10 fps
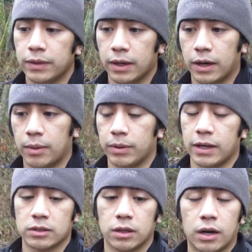Um, he
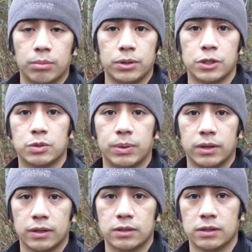has a lot of bush
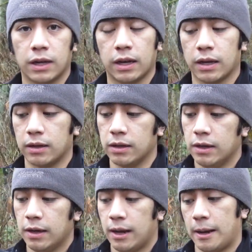experience and
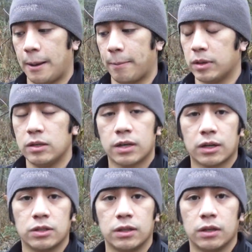um, he's
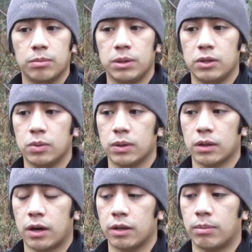actually going to be doing a
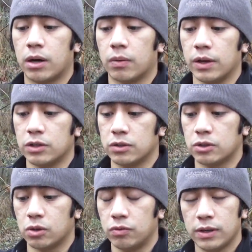lot of the moderation.
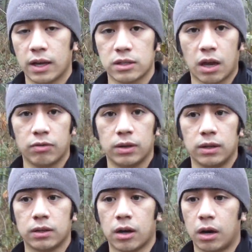So if you guys have
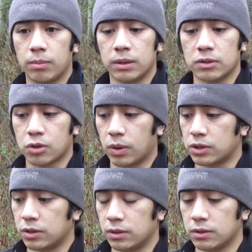any comments,
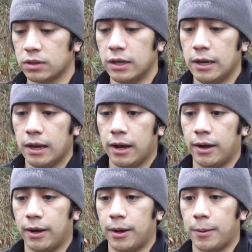questions,
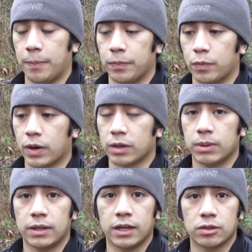um,
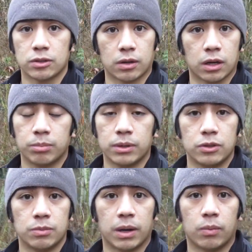recommendations on
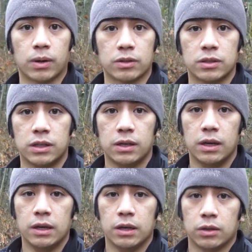companies you might want to see,
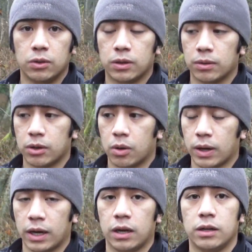you can go
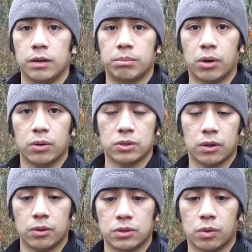ahead and pose
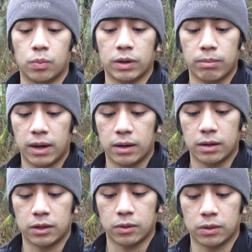those to Wingman
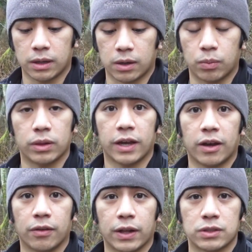and he'll uh, relay
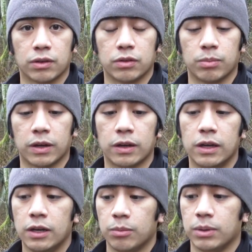all that stuff to me.
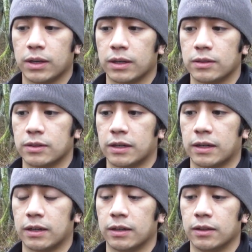Because
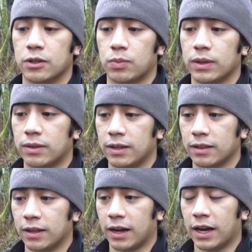uh, there's one
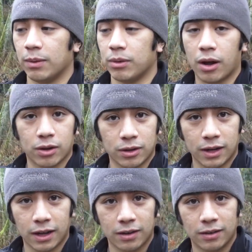thing that I am not
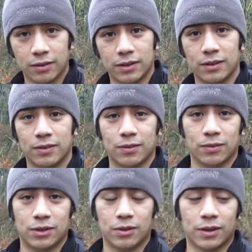good at
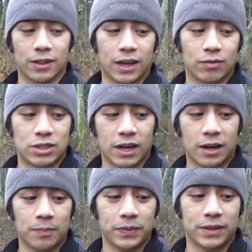during a live
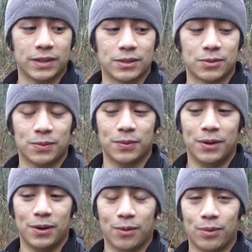chat is
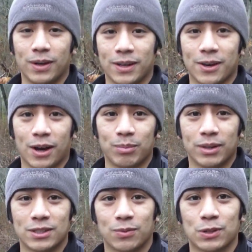reading
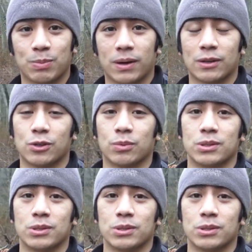comments and responding to them.